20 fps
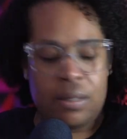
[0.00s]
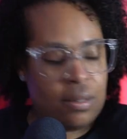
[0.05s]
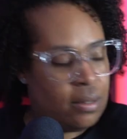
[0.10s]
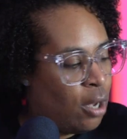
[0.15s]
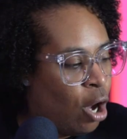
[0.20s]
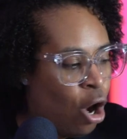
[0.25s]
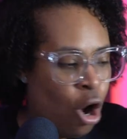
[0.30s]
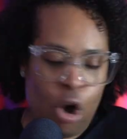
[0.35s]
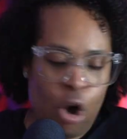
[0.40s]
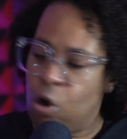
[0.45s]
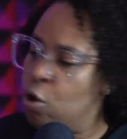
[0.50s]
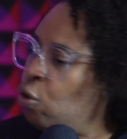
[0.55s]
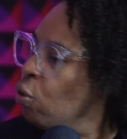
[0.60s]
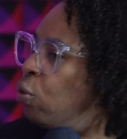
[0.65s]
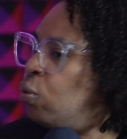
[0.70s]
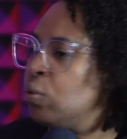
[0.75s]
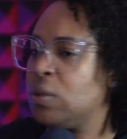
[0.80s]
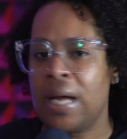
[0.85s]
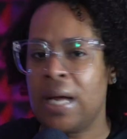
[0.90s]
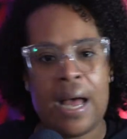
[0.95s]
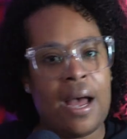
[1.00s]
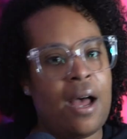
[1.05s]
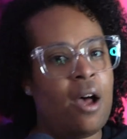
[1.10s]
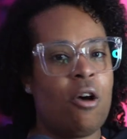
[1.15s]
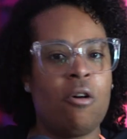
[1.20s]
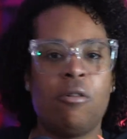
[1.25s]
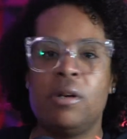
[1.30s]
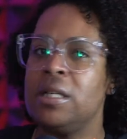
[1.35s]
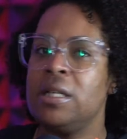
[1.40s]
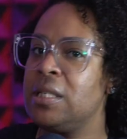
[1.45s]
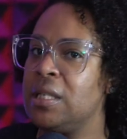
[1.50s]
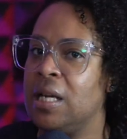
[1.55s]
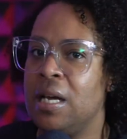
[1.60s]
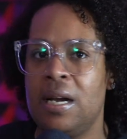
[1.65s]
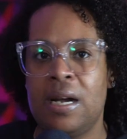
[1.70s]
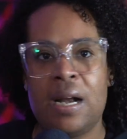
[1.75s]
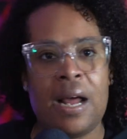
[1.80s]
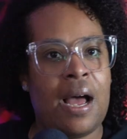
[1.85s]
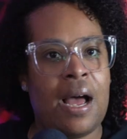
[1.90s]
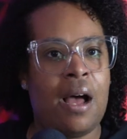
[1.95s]
The whole town is
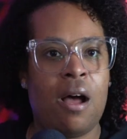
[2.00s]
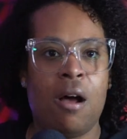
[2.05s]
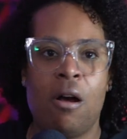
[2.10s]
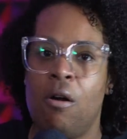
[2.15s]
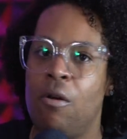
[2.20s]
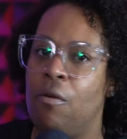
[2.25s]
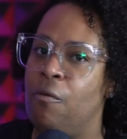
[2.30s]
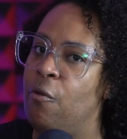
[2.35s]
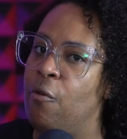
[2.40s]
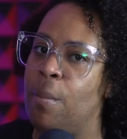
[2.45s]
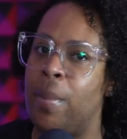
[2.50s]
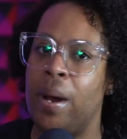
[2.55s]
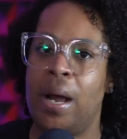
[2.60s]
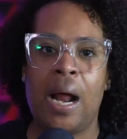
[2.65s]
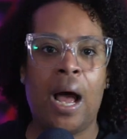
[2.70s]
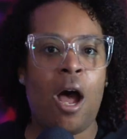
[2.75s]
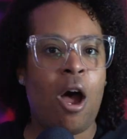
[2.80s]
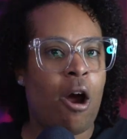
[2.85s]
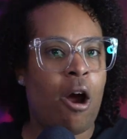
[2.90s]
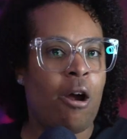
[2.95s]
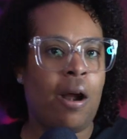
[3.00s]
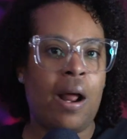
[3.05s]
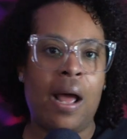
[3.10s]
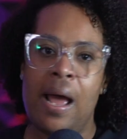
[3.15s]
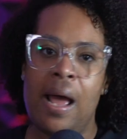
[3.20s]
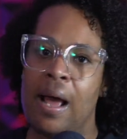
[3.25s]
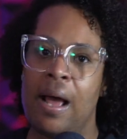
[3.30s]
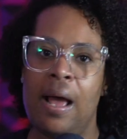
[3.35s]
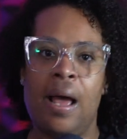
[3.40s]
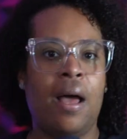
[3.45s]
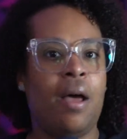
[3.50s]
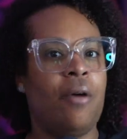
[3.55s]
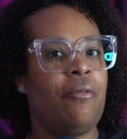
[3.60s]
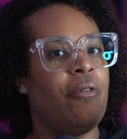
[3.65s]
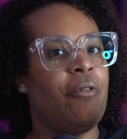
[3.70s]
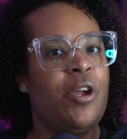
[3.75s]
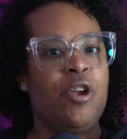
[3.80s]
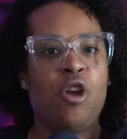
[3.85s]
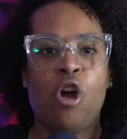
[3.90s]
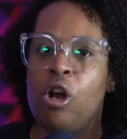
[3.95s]
shutting down for about an hour and a half,
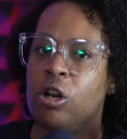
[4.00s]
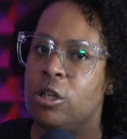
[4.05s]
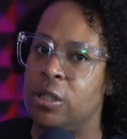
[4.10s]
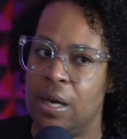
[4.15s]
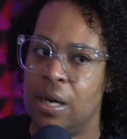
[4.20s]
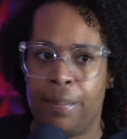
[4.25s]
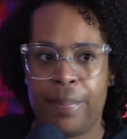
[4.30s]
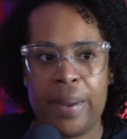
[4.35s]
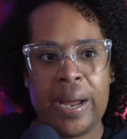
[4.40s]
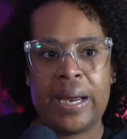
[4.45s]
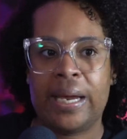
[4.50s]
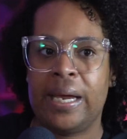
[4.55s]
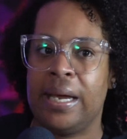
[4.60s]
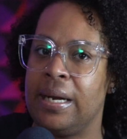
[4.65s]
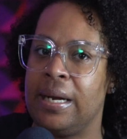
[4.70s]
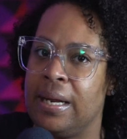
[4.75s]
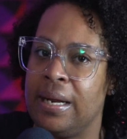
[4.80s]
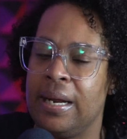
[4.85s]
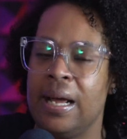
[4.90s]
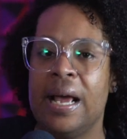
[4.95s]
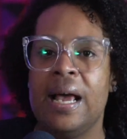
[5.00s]
and y'all jump back in it.